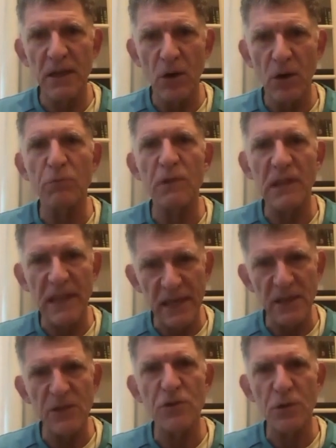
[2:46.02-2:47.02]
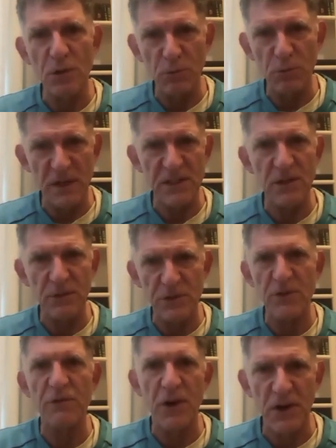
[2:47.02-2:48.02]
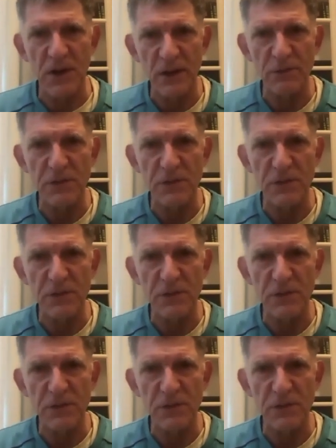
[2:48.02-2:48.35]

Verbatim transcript: are related to the risk of severity of